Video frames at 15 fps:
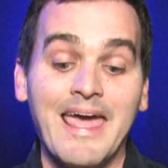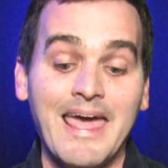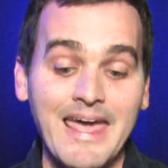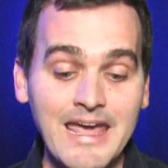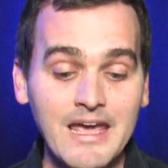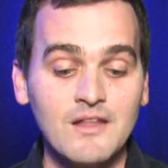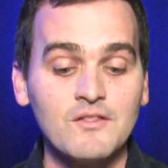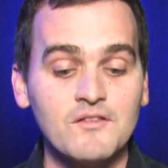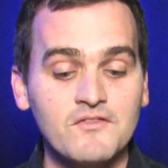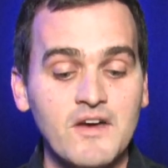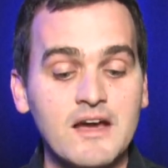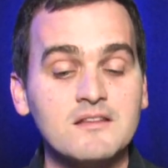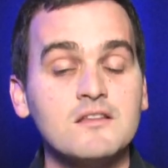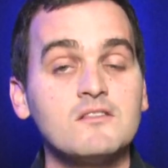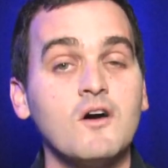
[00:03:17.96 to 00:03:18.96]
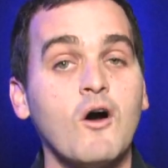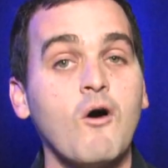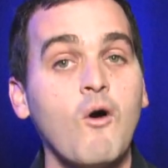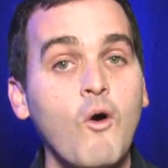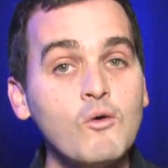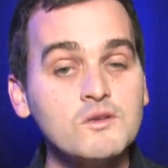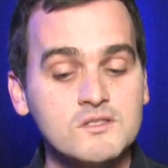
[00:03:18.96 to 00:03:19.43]
And the fact that the
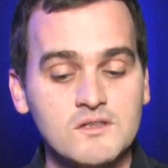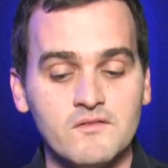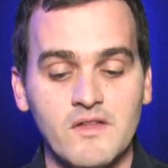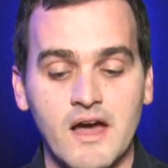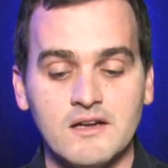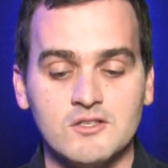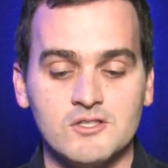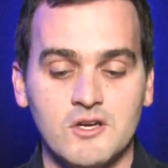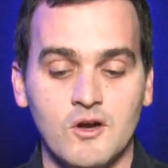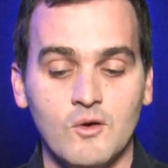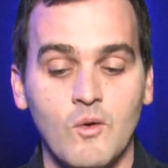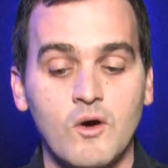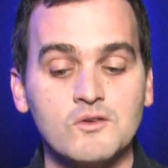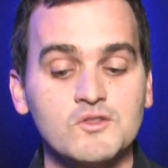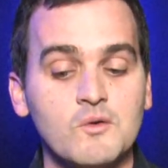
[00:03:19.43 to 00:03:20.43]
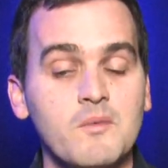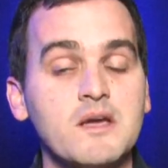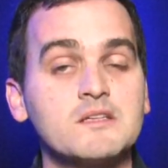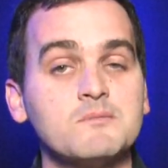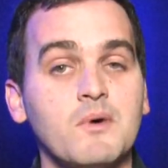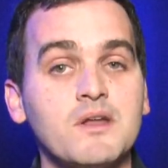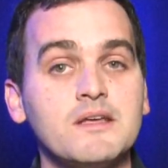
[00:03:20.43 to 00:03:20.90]
host of that show also
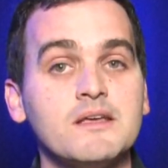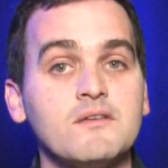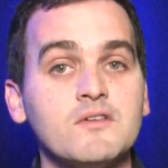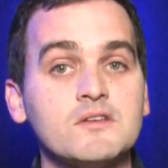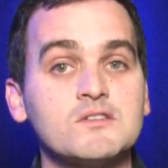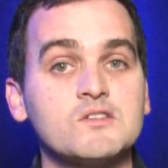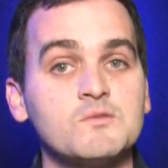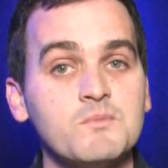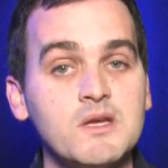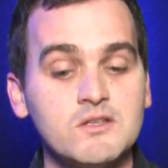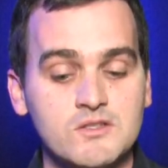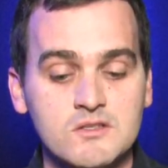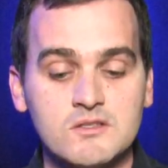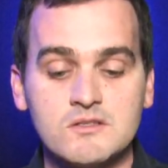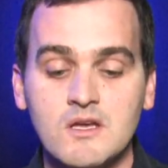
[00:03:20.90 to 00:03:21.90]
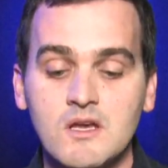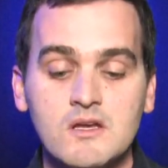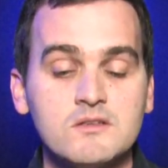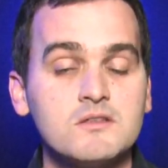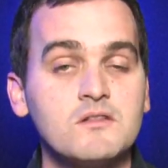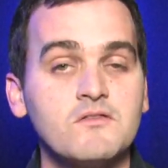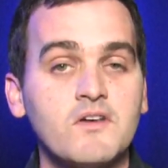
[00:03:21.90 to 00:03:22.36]
makes money giving speeches
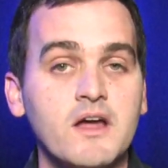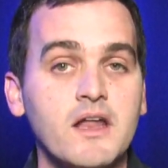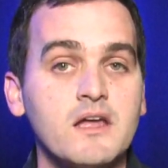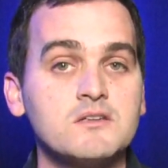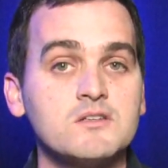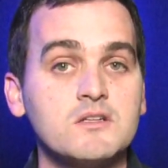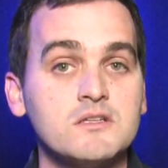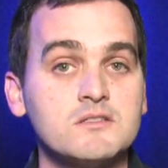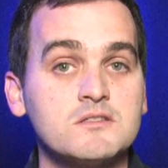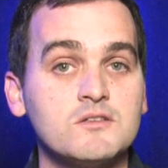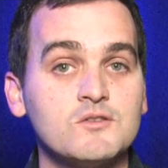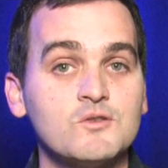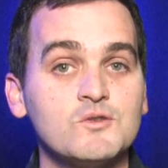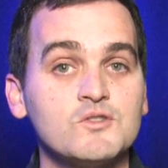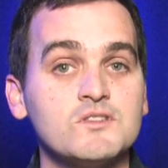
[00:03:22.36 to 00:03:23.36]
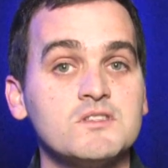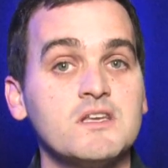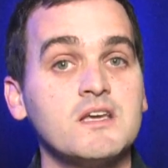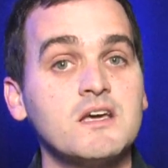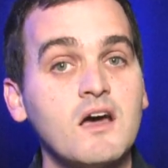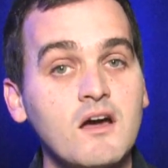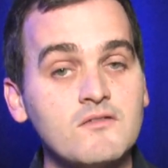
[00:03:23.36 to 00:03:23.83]
to the financial institutions he
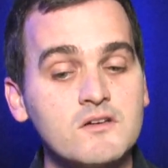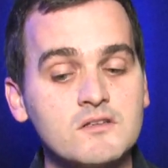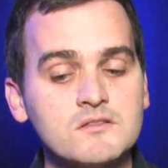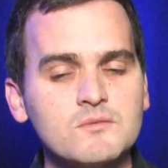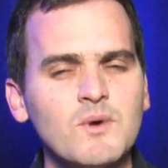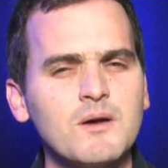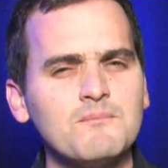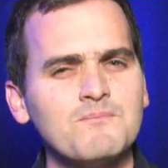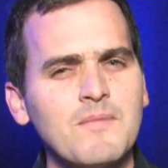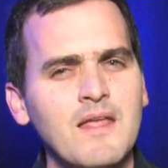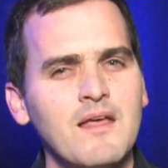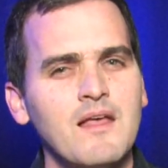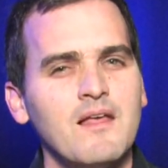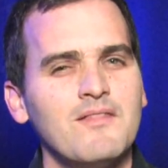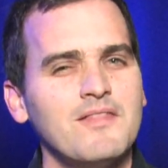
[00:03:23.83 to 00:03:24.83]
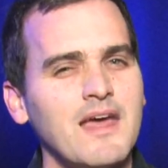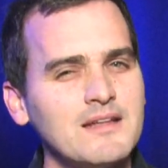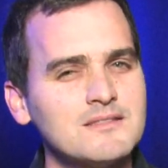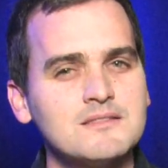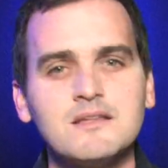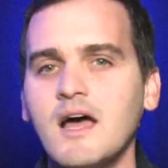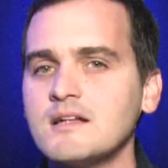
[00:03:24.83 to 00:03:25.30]
covers, well,
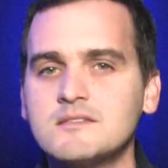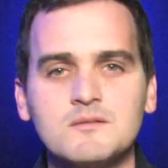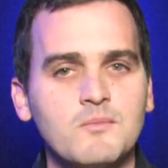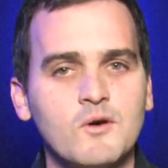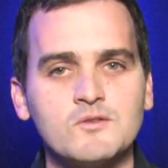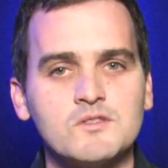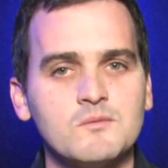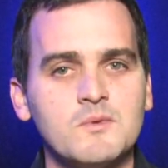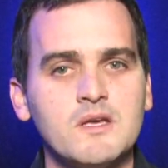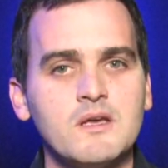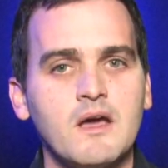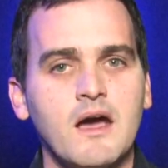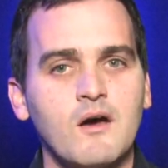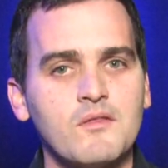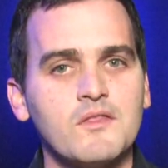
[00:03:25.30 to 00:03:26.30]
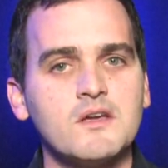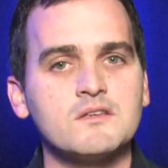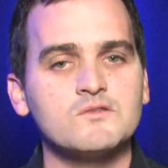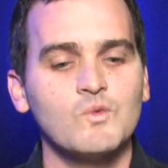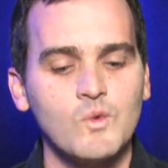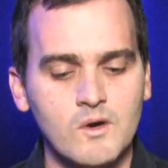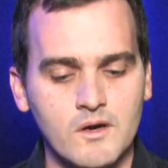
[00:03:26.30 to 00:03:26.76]
that's not supposed to be how
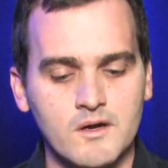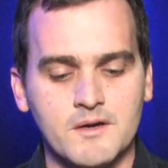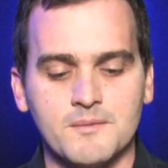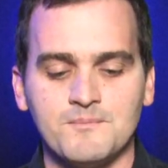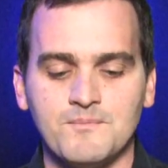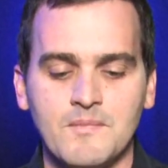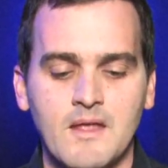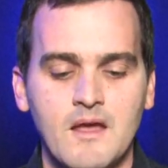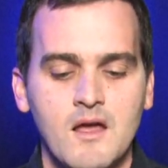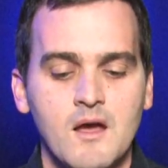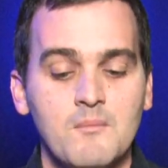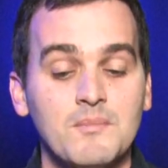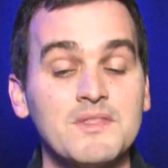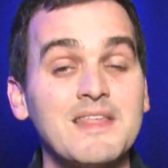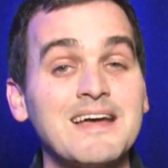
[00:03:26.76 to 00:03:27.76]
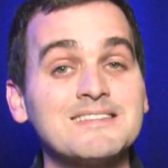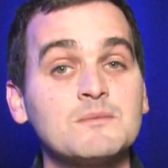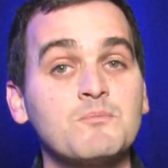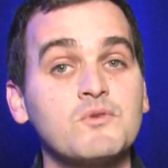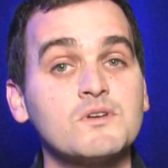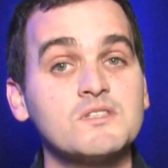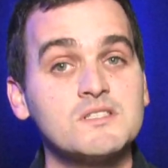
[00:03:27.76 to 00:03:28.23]
things work. But that's
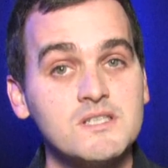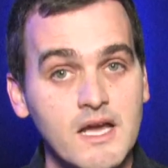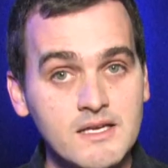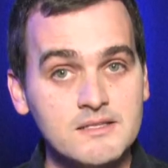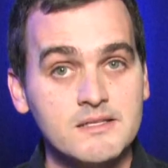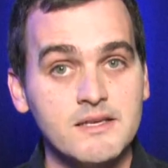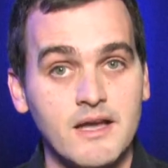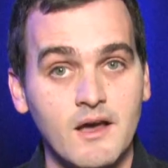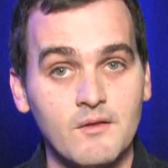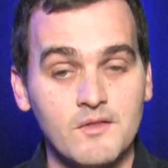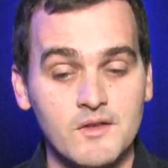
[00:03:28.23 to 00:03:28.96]
precisely how